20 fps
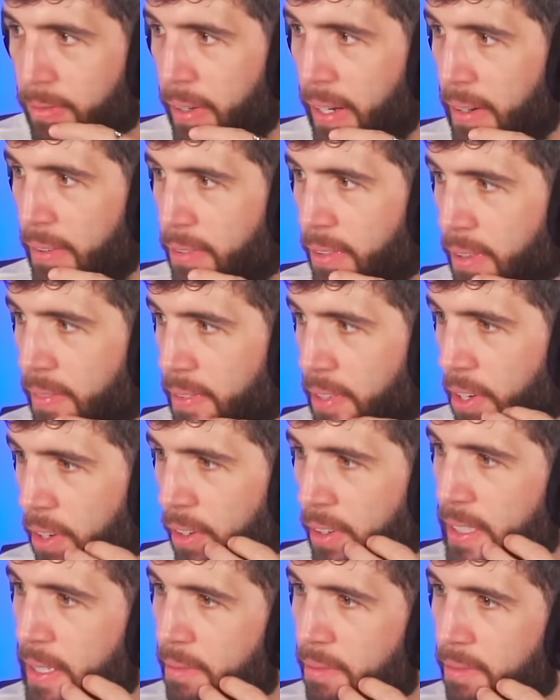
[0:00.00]
thing for a
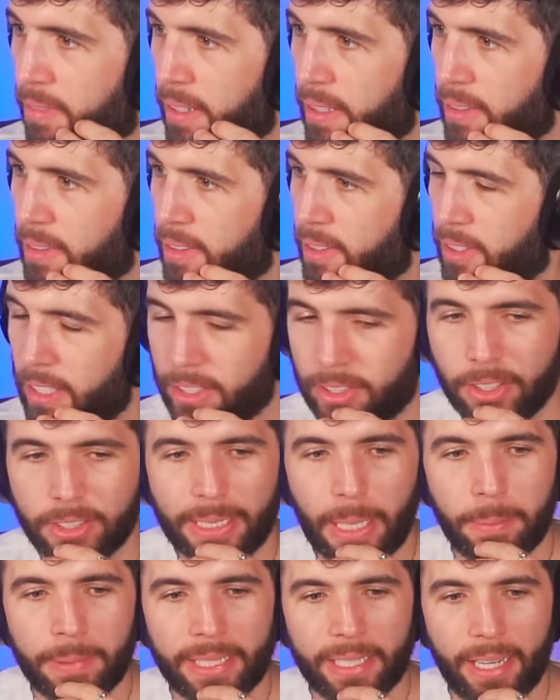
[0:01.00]
vlog or something. Because I saw
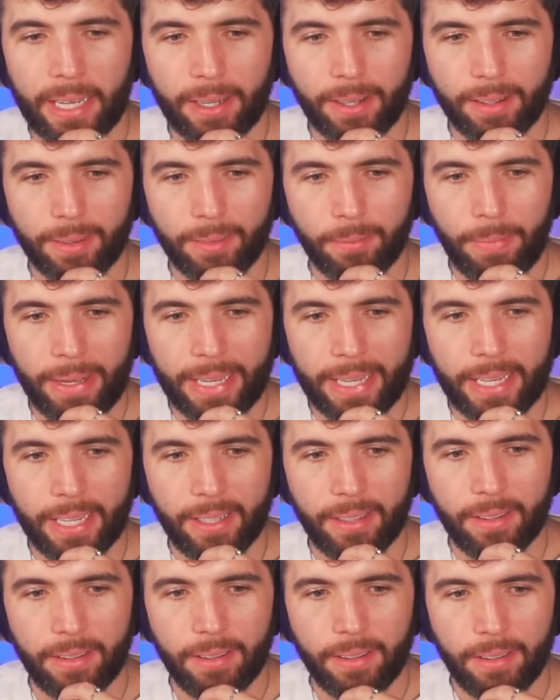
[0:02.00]
Simon did like
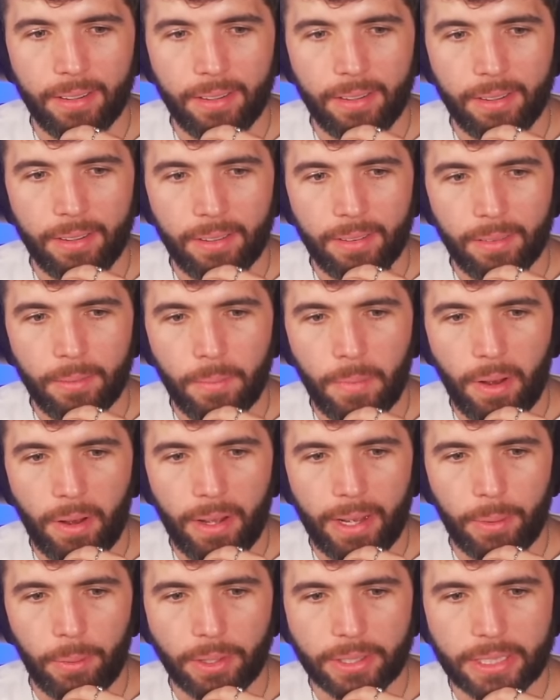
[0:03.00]
making
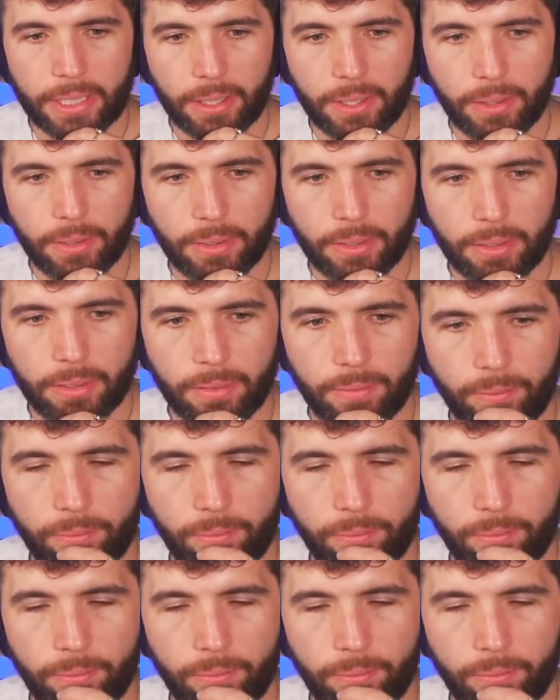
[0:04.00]
my, what's it called?